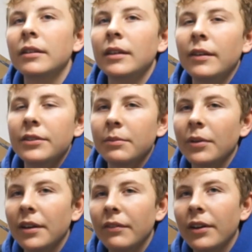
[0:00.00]
I've seen
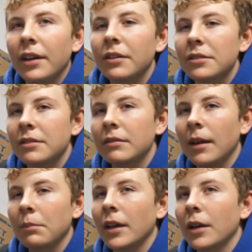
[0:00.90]
plenty of videos, and
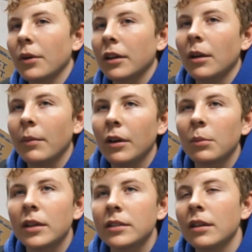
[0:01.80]
I'm kind of working on my own
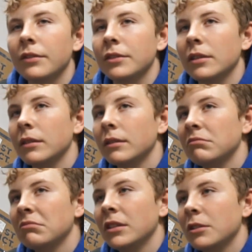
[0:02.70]
myself, so
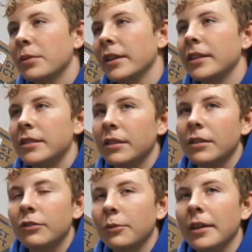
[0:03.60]
it's pretty easy to do
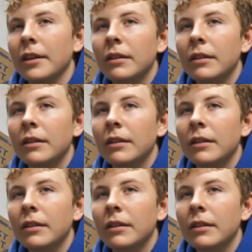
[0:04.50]
for me.